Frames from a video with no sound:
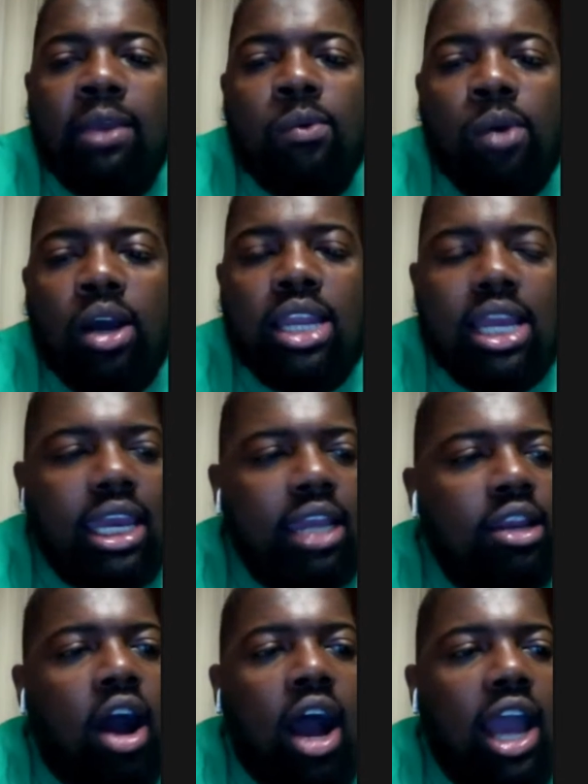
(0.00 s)
He be wanting to
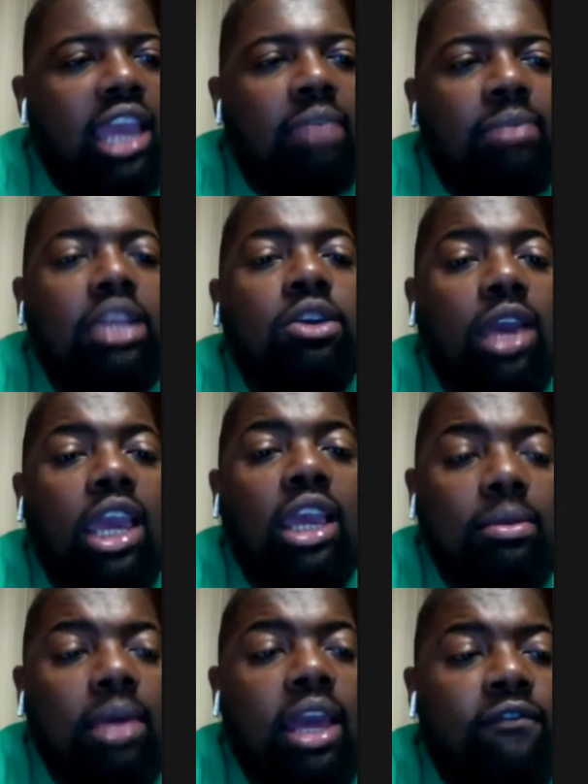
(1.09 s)
get
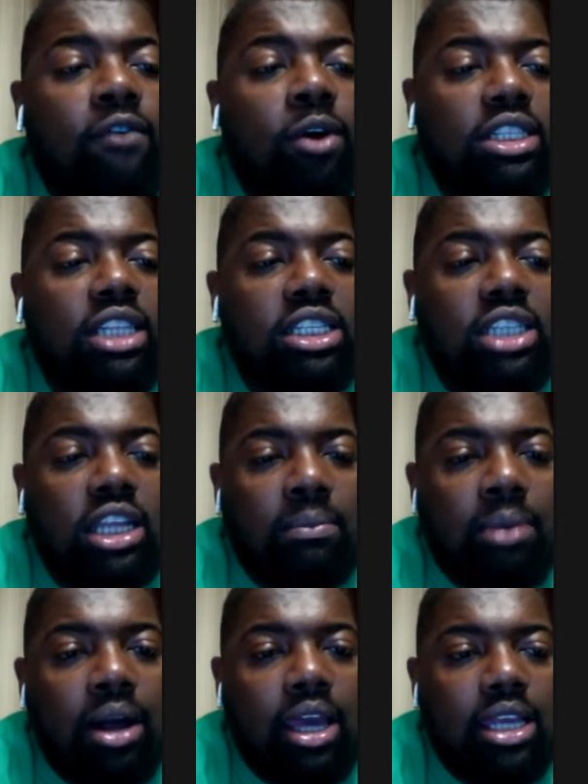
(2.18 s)
he forced this
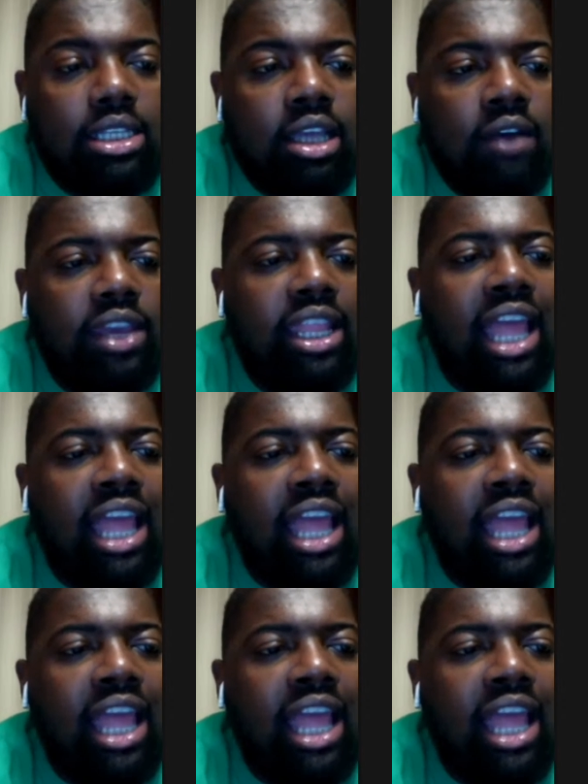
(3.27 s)
shit upon himself.